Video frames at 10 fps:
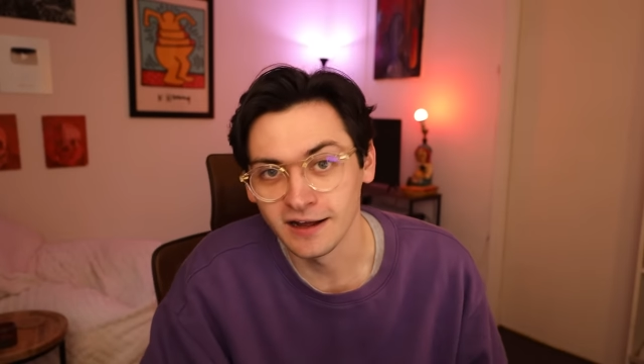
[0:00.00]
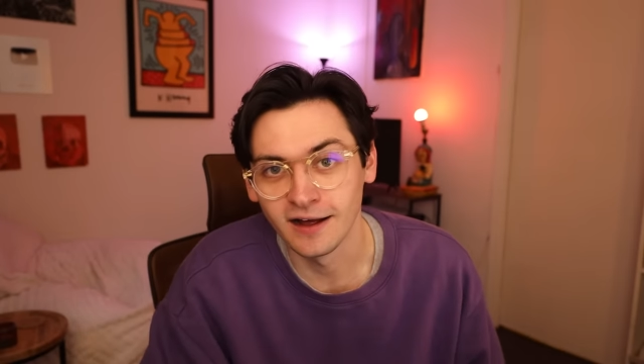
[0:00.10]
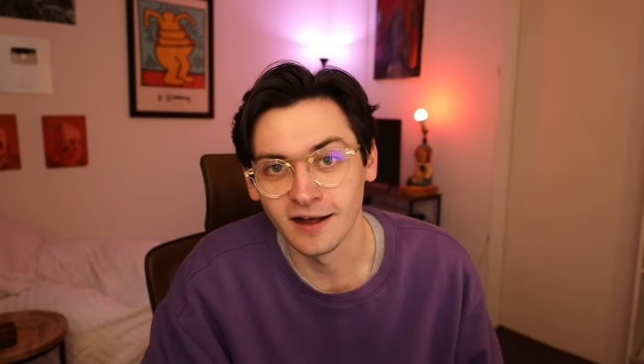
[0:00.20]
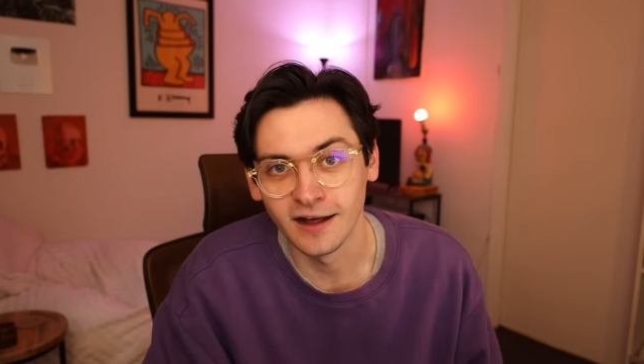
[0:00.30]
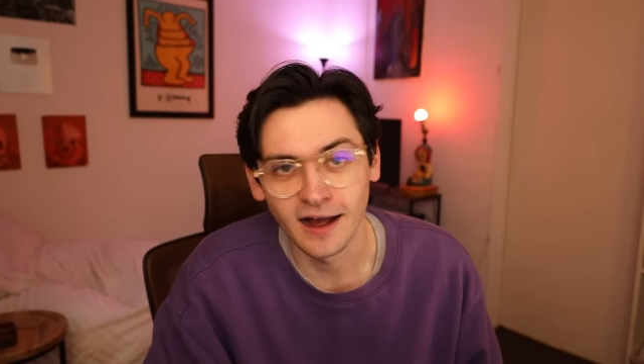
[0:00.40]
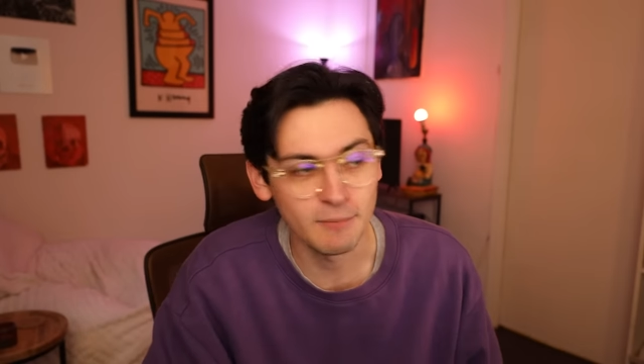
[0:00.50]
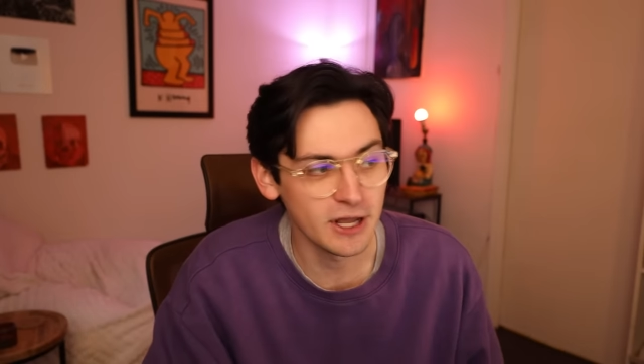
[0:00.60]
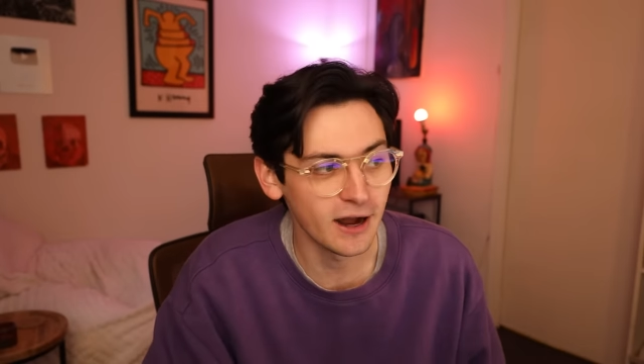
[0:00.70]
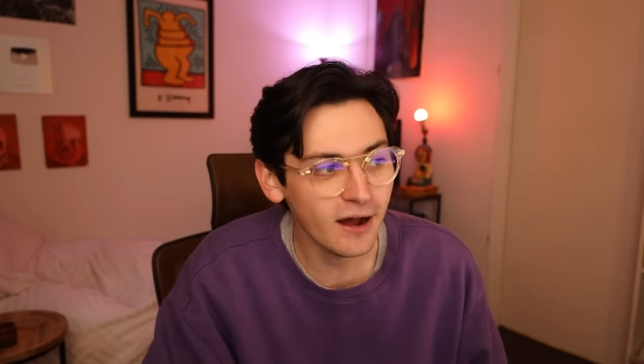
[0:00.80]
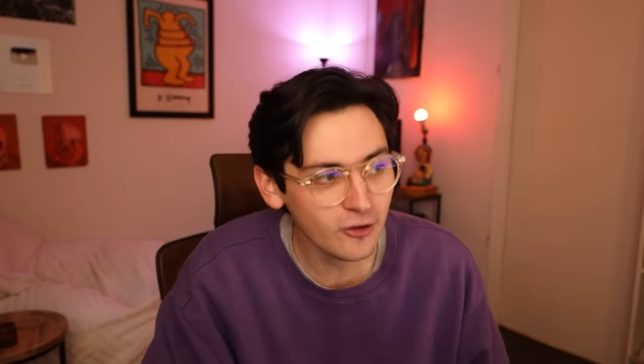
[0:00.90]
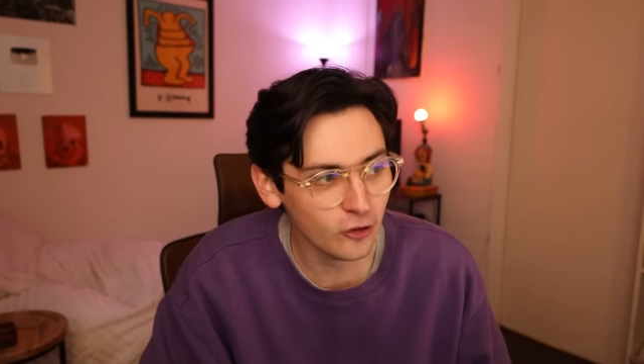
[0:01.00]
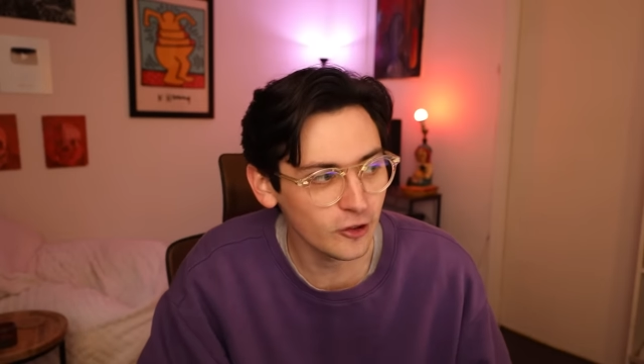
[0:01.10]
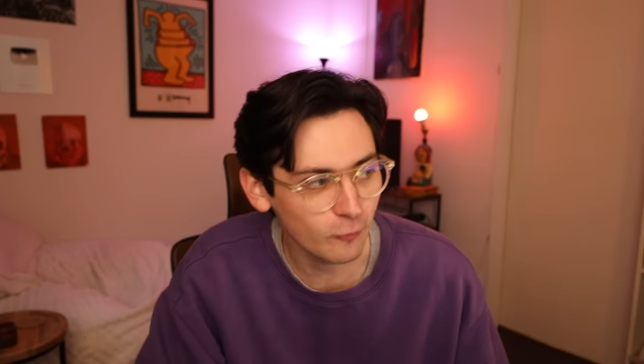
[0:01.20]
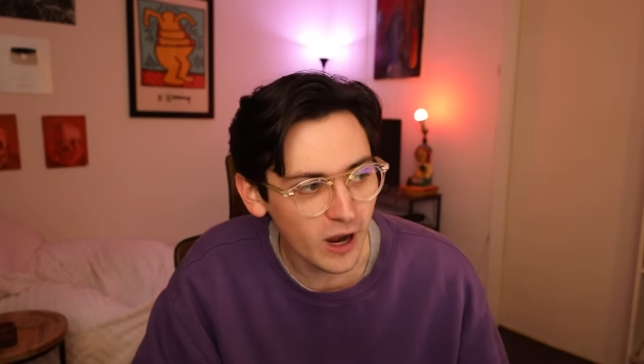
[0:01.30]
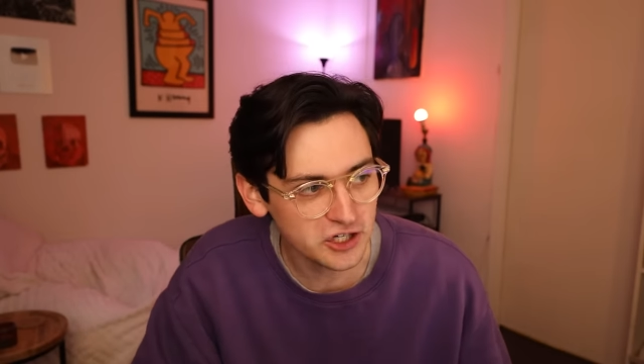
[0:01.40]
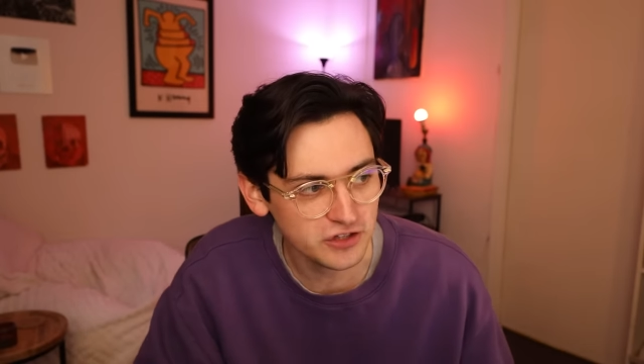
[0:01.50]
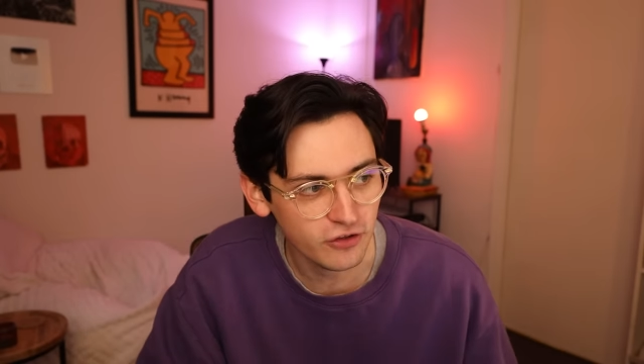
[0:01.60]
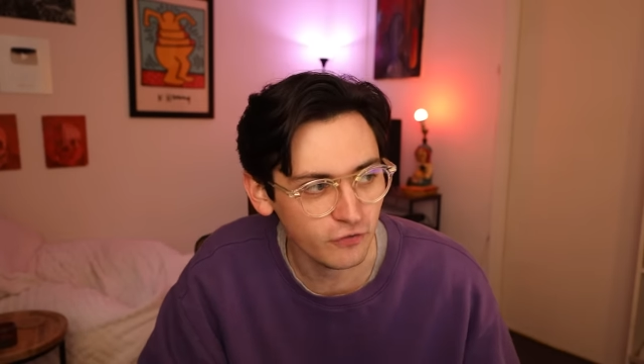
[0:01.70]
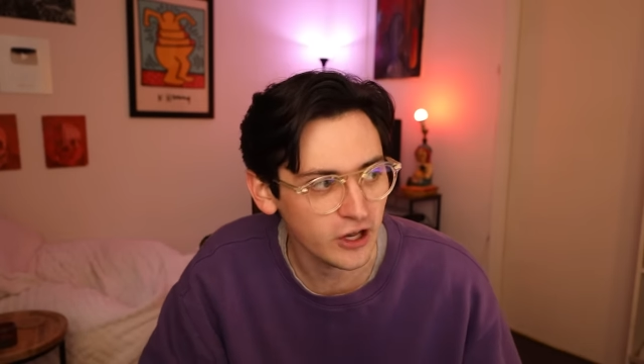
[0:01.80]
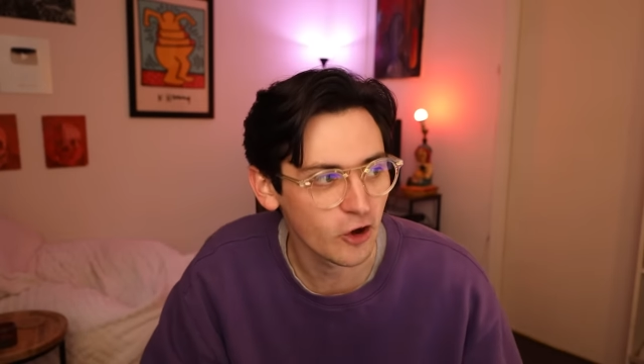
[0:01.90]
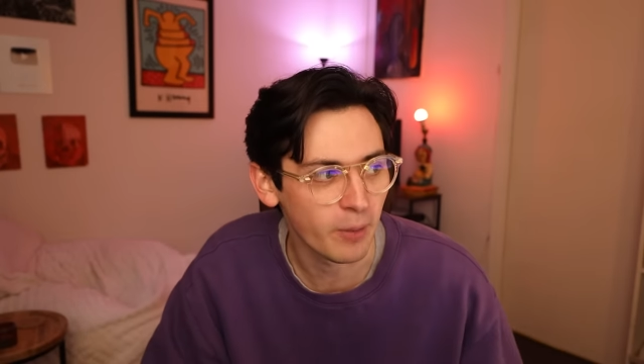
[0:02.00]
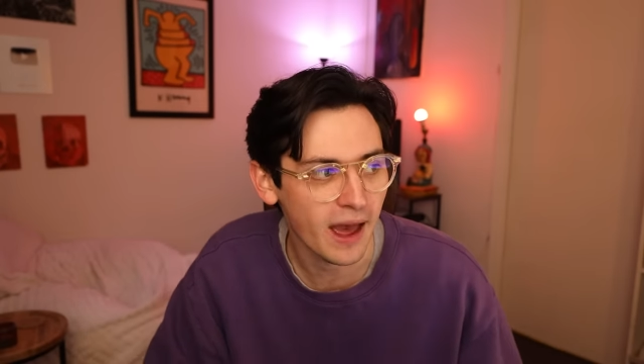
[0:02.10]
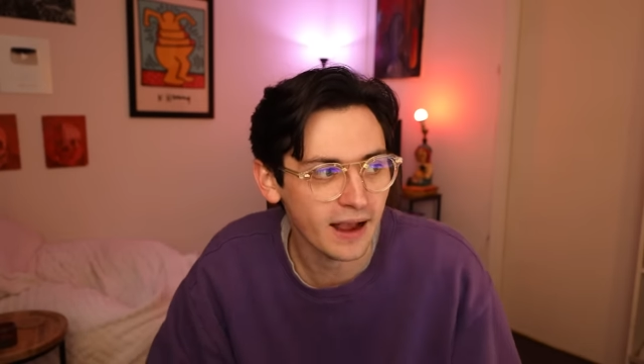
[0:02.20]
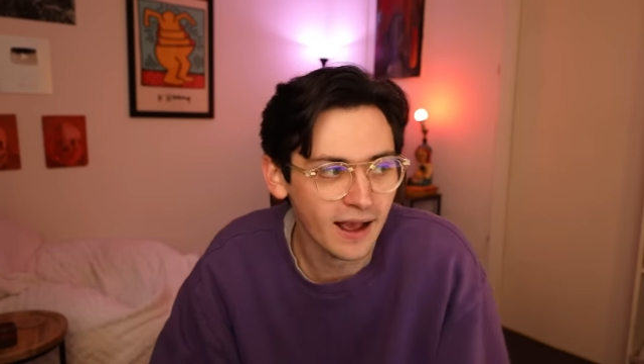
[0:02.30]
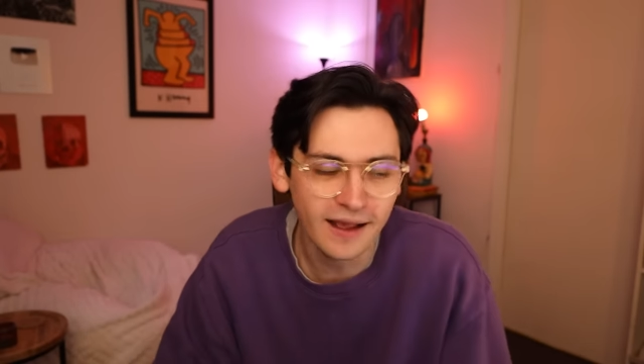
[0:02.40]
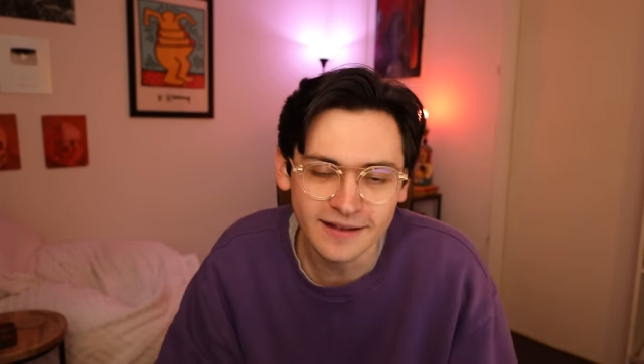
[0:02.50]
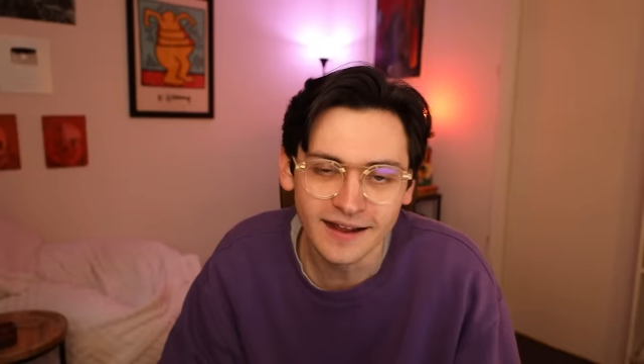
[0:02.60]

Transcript: Uh, I mean, honestly, watching this video back, I,